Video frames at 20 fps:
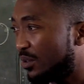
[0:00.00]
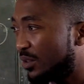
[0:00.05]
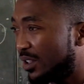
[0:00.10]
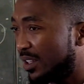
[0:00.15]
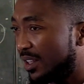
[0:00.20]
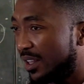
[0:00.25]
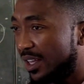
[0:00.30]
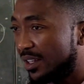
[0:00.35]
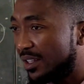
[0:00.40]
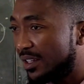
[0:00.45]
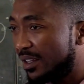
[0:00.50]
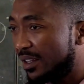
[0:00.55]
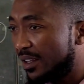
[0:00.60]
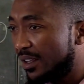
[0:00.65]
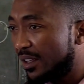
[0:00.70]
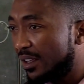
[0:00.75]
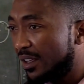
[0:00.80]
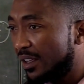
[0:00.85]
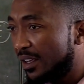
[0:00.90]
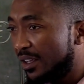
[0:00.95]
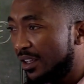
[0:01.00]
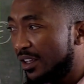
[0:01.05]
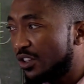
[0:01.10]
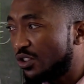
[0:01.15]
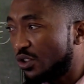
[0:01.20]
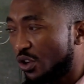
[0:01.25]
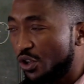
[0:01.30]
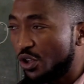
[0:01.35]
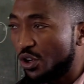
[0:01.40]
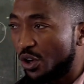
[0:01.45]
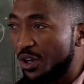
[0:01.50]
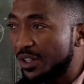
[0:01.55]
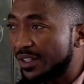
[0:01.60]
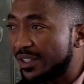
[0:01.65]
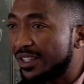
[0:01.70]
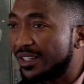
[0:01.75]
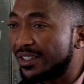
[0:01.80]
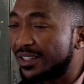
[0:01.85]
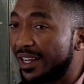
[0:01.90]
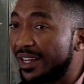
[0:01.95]
Do you see that? So
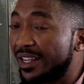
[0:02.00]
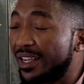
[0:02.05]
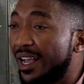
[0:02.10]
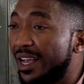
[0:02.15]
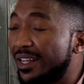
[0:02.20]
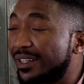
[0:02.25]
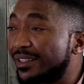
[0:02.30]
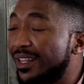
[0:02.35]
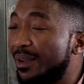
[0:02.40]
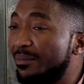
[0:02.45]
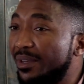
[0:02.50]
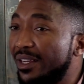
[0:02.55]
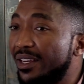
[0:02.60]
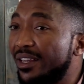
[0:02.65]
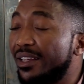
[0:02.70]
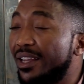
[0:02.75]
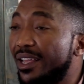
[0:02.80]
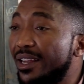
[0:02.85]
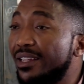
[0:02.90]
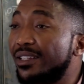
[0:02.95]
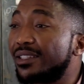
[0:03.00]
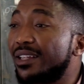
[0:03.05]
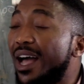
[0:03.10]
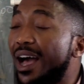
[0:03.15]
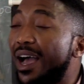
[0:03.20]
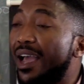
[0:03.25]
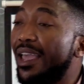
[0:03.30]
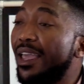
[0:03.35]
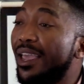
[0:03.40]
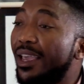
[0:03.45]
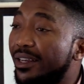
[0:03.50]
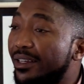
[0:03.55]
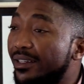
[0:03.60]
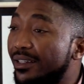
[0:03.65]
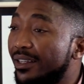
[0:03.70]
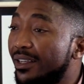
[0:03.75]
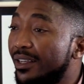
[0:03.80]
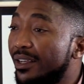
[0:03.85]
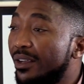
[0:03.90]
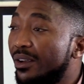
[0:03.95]
yours is telling us something that is
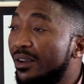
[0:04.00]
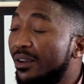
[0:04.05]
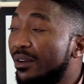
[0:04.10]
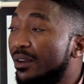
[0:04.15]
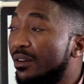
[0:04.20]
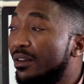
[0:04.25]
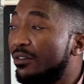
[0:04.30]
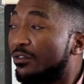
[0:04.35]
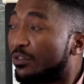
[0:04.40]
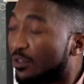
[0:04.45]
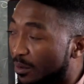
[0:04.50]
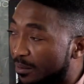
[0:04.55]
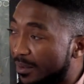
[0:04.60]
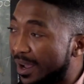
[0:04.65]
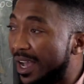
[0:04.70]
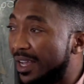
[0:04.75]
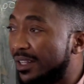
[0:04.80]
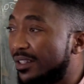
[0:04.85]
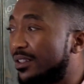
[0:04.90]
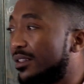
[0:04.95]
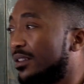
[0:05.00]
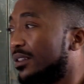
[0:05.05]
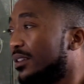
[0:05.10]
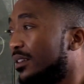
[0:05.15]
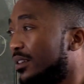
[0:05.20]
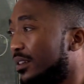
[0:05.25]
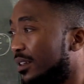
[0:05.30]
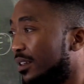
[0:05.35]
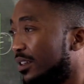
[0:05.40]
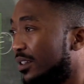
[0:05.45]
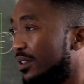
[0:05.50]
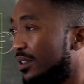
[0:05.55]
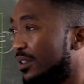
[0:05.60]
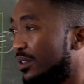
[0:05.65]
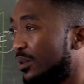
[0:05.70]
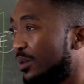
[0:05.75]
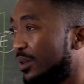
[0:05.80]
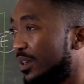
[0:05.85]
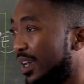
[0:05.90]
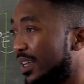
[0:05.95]
ahead from us.
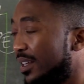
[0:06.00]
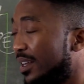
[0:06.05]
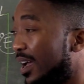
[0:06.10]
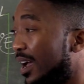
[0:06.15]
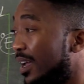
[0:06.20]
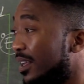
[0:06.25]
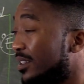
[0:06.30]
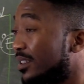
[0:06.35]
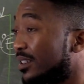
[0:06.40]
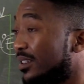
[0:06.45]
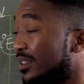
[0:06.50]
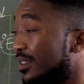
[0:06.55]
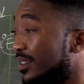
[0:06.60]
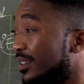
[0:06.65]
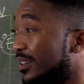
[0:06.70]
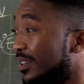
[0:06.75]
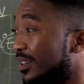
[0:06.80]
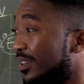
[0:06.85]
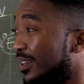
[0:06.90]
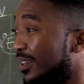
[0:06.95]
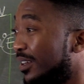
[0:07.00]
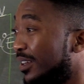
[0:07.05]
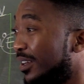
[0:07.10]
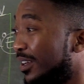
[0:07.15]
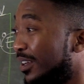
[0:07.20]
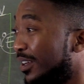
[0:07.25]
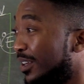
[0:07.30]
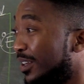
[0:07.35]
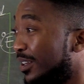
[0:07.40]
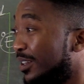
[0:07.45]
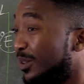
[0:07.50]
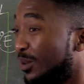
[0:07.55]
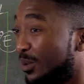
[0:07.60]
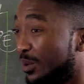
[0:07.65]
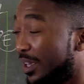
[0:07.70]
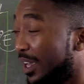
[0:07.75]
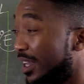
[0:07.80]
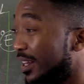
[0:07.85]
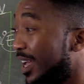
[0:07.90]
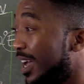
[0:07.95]
Do you get us? Do you
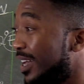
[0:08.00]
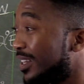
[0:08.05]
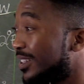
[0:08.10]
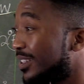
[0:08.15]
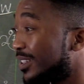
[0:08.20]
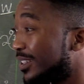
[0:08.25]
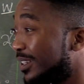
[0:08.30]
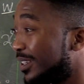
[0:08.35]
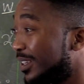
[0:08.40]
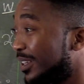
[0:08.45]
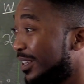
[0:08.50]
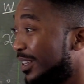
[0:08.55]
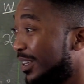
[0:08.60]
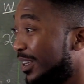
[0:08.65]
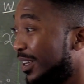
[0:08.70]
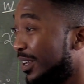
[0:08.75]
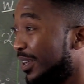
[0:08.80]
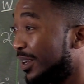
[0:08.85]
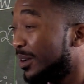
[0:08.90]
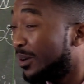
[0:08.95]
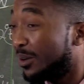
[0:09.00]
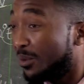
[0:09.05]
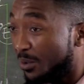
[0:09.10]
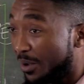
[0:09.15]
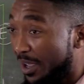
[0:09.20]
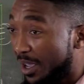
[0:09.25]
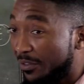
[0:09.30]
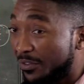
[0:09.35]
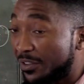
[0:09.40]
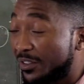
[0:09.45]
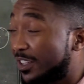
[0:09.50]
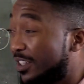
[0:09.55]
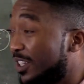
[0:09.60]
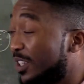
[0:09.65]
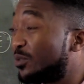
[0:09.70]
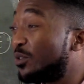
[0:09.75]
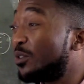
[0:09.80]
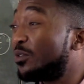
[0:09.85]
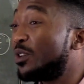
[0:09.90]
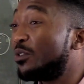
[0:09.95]
get us? We have
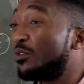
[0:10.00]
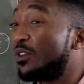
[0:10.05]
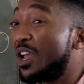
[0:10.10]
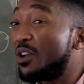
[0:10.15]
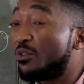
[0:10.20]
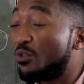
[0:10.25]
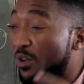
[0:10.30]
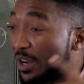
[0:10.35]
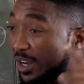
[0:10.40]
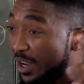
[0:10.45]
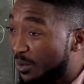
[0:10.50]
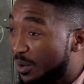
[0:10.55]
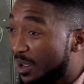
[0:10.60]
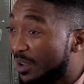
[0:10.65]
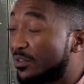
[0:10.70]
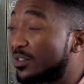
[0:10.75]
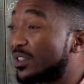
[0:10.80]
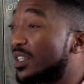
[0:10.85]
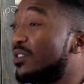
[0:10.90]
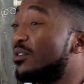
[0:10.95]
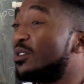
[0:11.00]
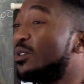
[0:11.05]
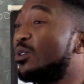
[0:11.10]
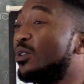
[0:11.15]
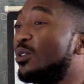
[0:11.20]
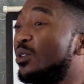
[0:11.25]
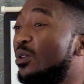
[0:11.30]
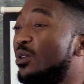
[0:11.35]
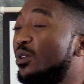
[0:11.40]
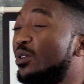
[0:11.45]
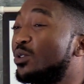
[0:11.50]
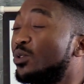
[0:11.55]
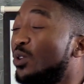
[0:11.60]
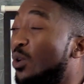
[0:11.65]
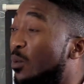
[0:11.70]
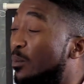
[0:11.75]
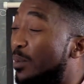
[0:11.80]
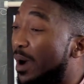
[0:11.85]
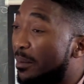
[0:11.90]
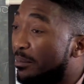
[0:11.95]
6:55 when we have 7 o'clock.
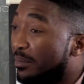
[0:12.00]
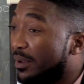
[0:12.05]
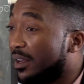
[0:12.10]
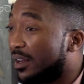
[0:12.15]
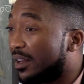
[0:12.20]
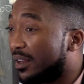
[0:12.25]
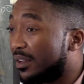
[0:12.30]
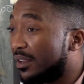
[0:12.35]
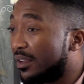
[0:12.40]
So phambili.